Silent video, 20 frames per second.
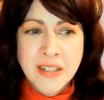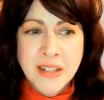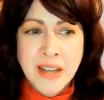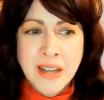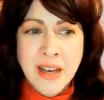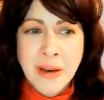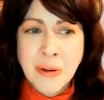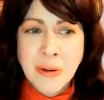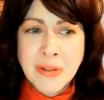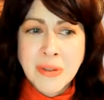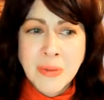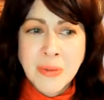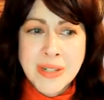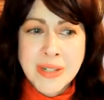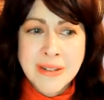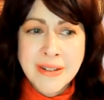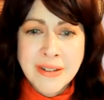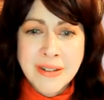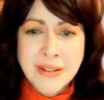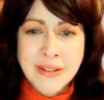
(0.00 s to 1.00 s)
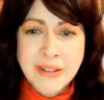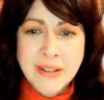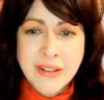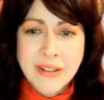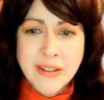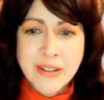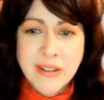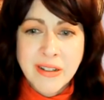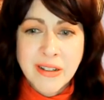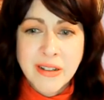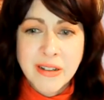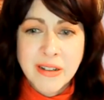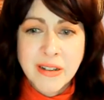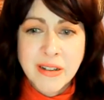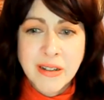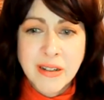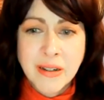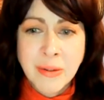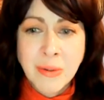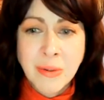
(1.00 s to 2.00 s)
I always wonder
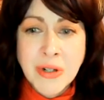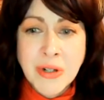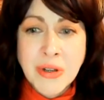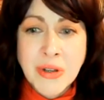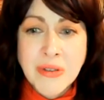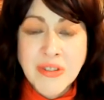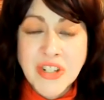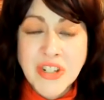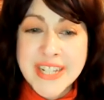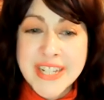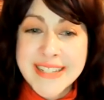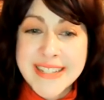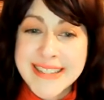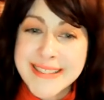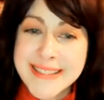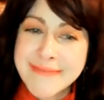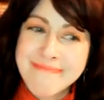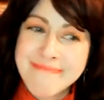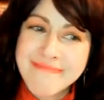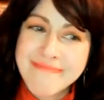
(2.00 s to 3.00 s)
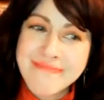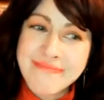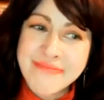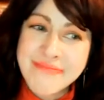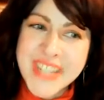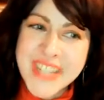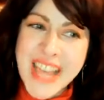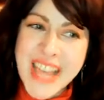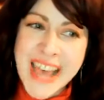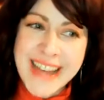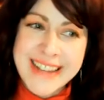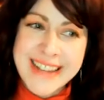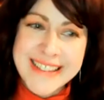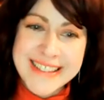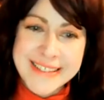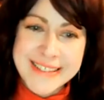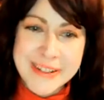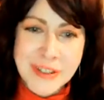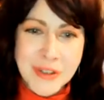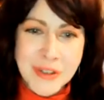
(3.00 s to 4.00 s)
if she is daddy's
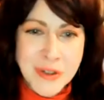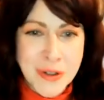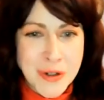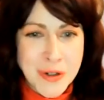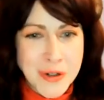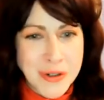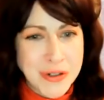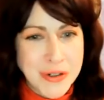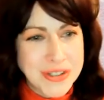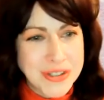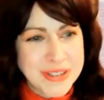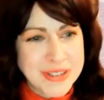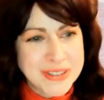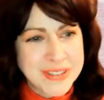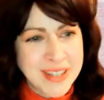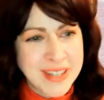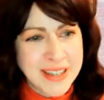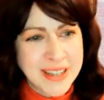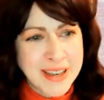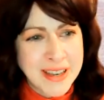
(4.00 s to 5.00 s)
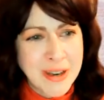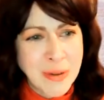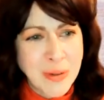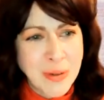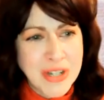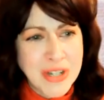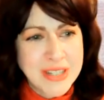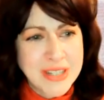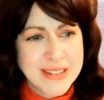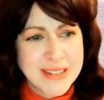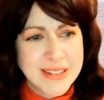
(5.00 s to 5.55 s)
little girl like I was.